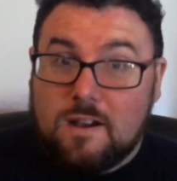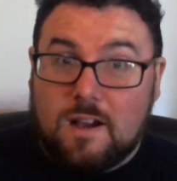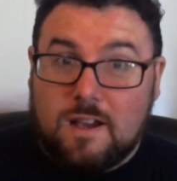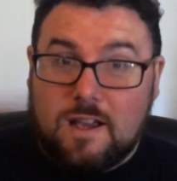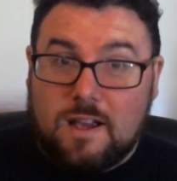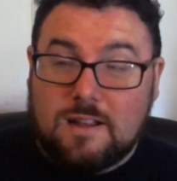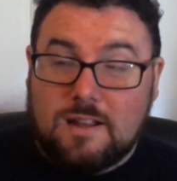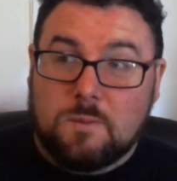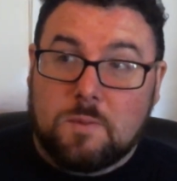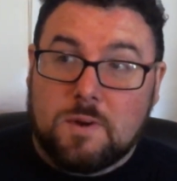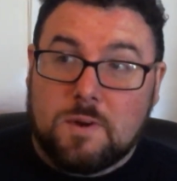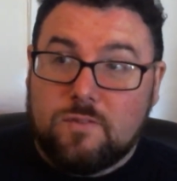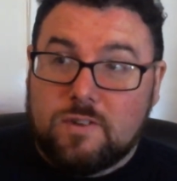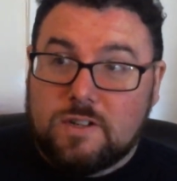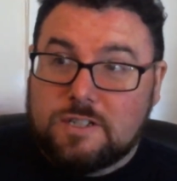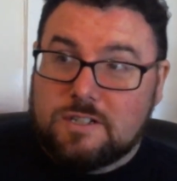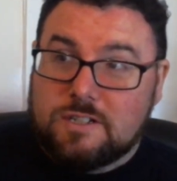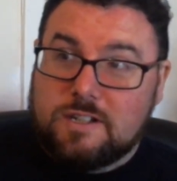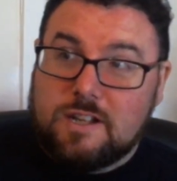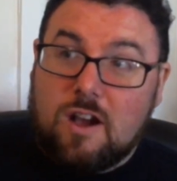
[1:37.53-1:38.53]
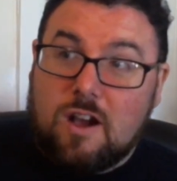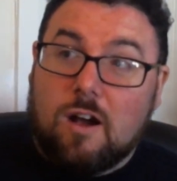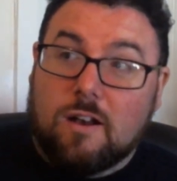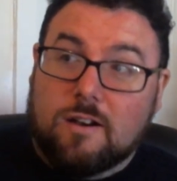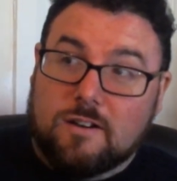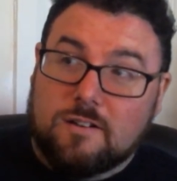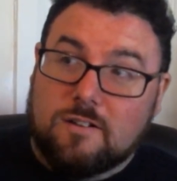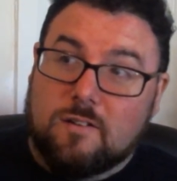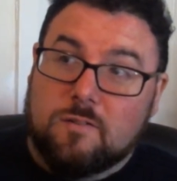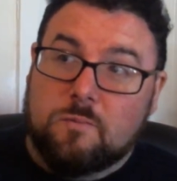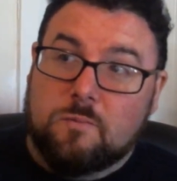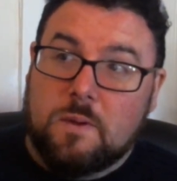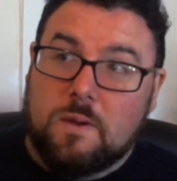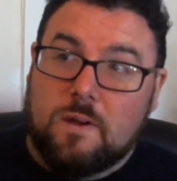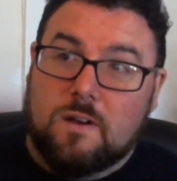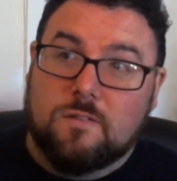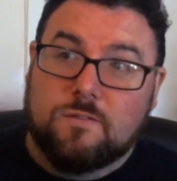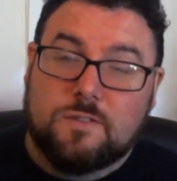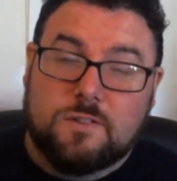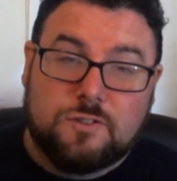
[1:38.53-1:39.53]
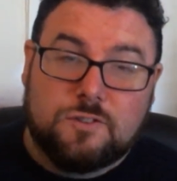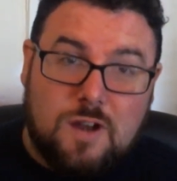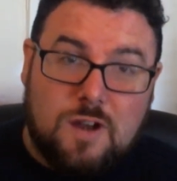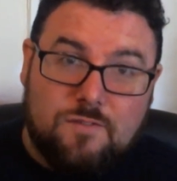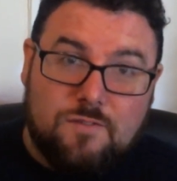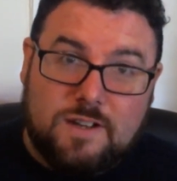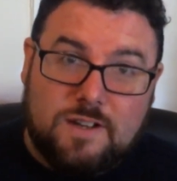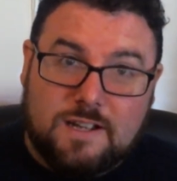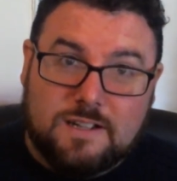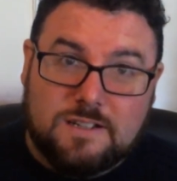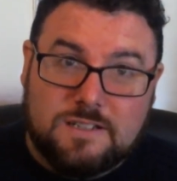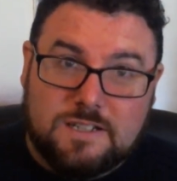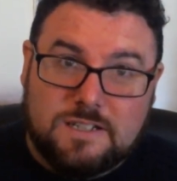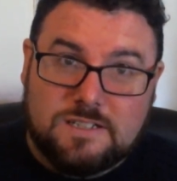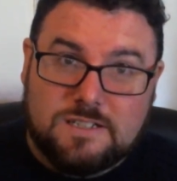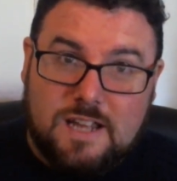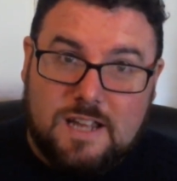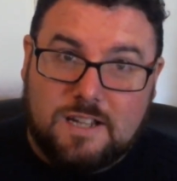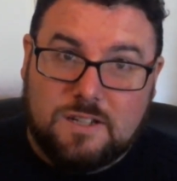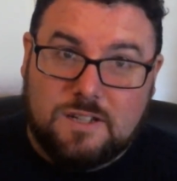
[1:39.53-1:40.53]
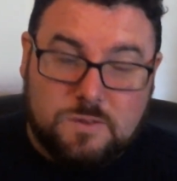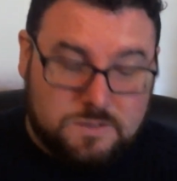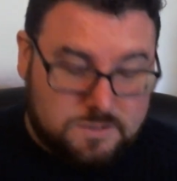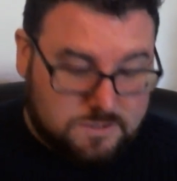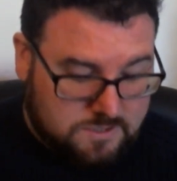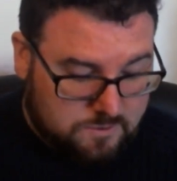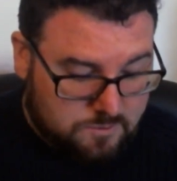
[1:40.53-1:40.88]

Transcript: I had the privilege and the honor of traveling into the States once.